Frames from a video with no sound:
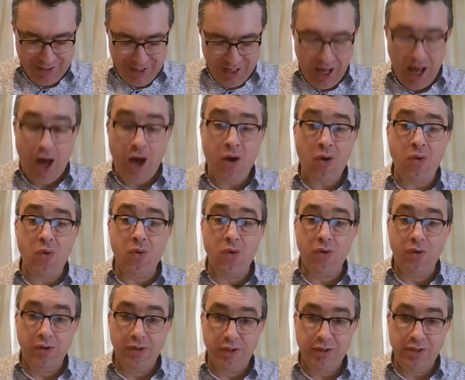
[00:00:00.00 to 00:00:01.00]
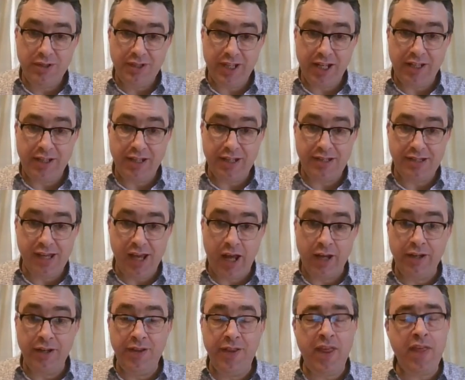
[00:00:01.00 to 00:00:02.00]
"Oh," said the
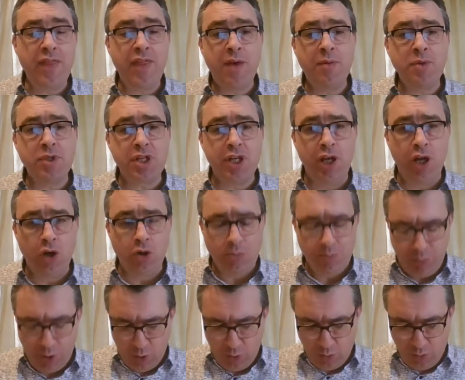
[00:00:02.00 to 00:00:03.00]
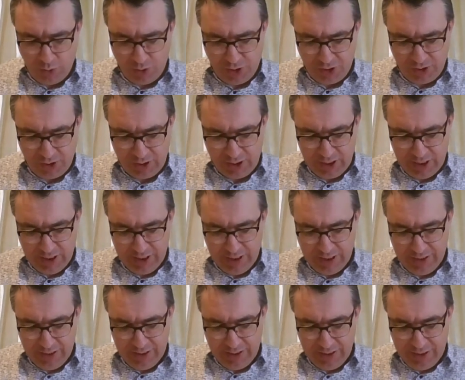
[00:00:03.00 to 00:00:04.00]
son, and then there was a long pause,
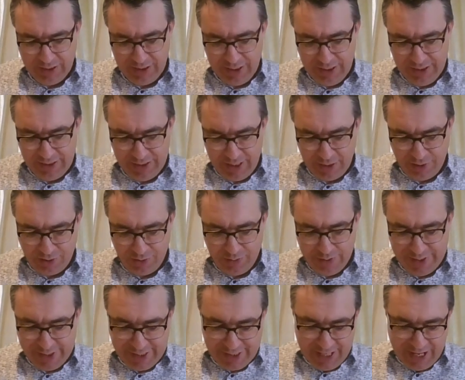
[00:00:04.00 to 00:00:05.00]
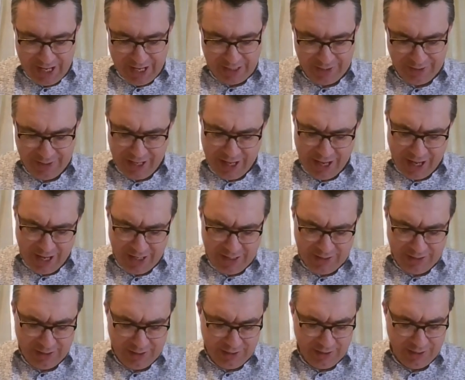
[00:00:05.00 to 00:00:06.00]
and he said to his dad,
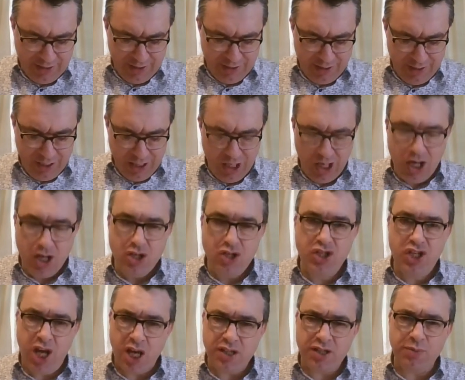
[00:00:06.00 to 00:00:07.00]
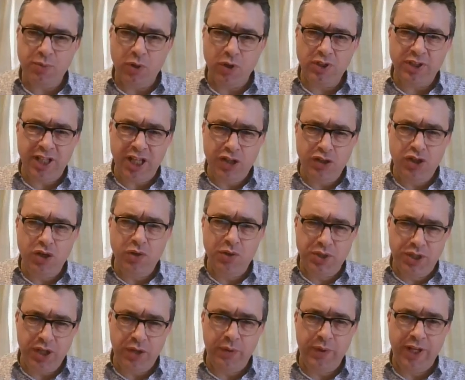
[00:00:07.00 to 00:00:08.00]
"Dad, just what did you
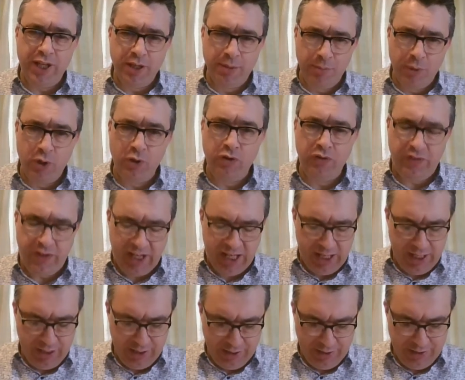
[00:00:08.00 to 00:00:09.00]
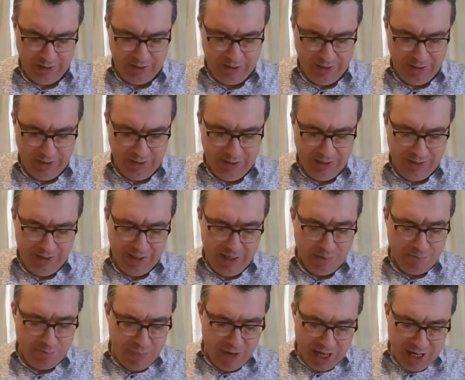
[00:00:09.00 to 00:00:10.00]
do in the movie?"
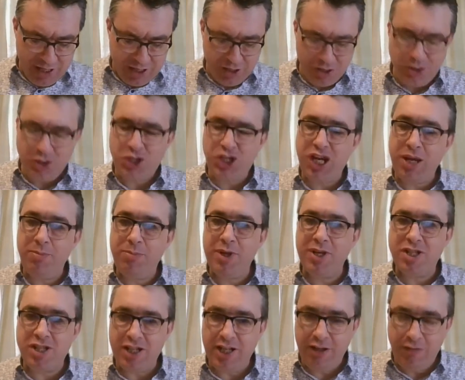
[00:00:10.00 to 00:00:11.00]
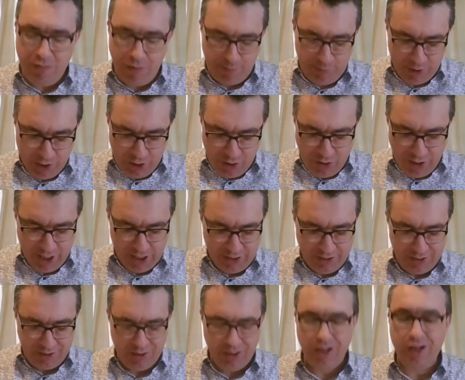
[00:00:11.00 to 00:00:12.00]
And Bacon sheepishly replied,
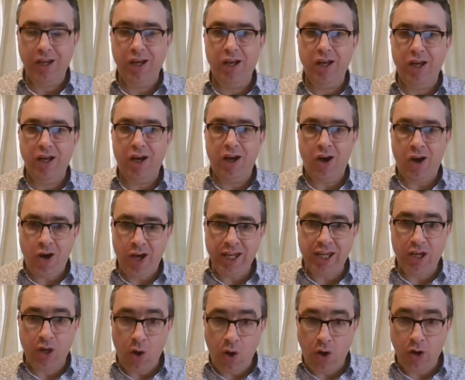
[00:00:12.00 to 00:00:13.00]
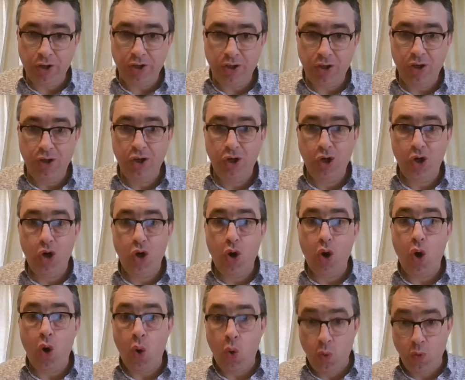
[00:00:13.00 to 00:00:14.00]
"I got
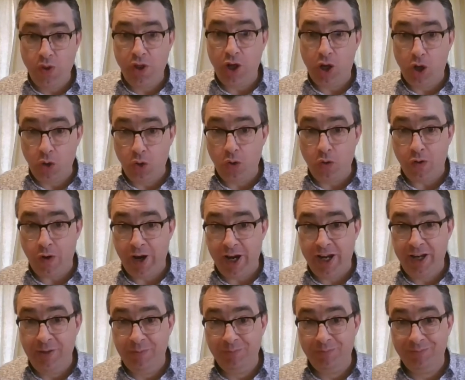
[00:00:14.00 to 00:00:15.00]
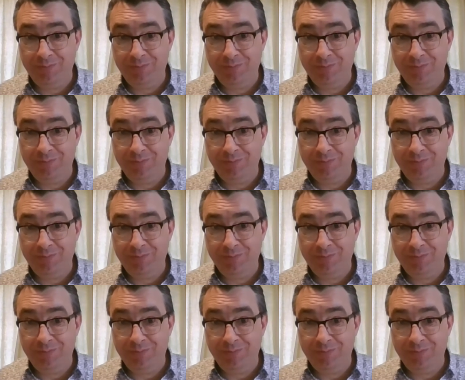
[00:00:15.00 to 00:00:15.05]
all the glory."